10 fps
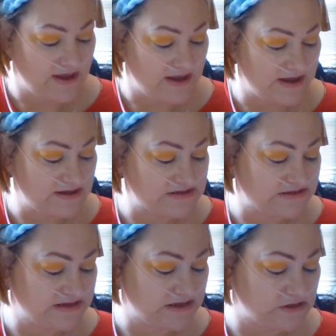is
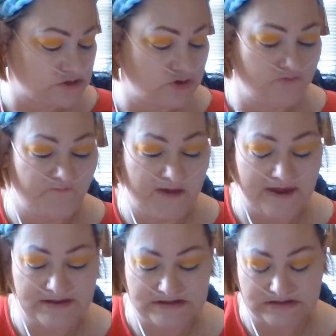the Too
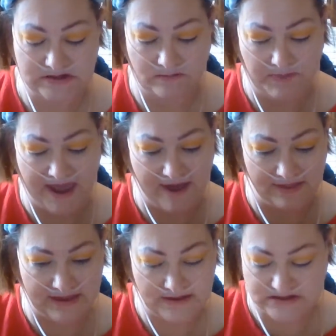Faced
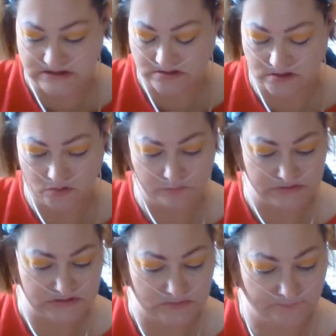palette. Oops.